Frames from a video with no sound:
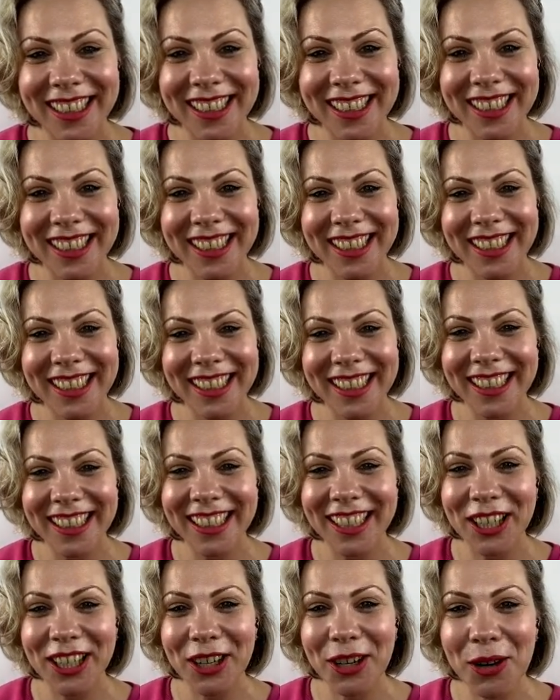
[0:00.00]
You're welcome. It was a
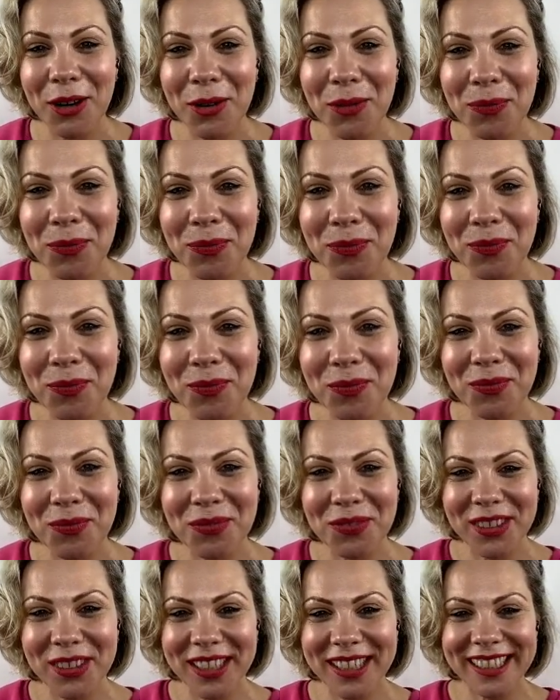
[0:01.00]
pleasure. It was a
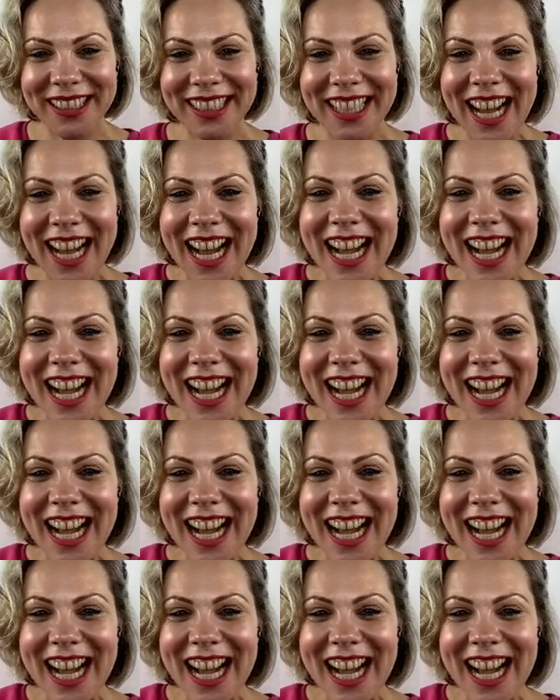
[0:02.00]
lot of fun.